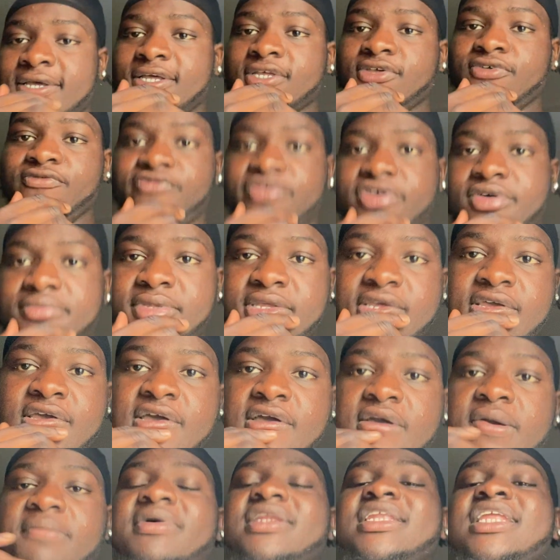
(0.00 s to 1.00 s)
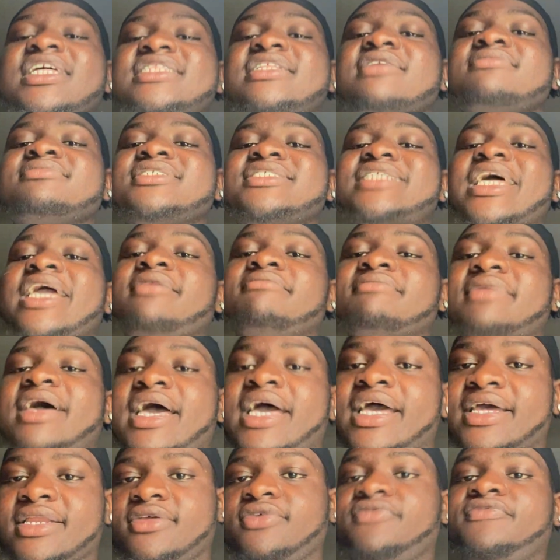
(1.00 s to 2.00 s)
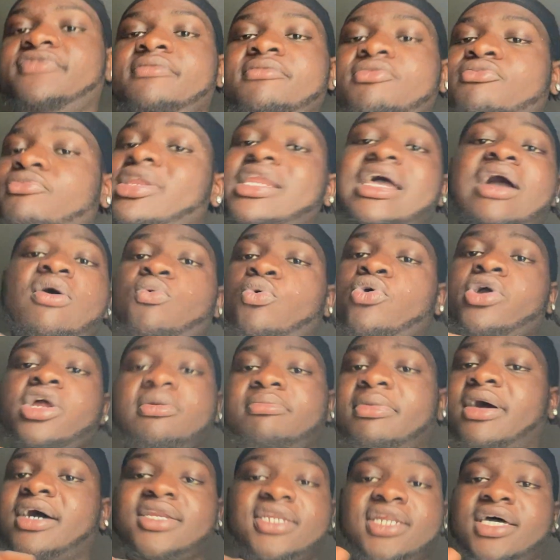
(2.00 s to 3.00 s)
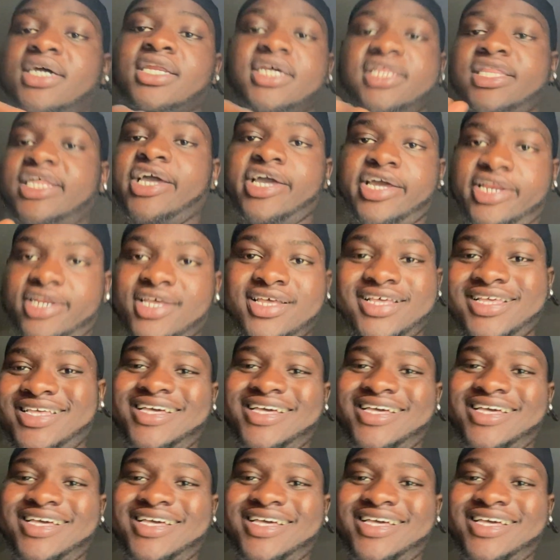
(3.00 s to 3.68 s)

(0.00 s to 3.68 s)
You feel me? But let them stay mad. You feel me? We're not worried about none of that.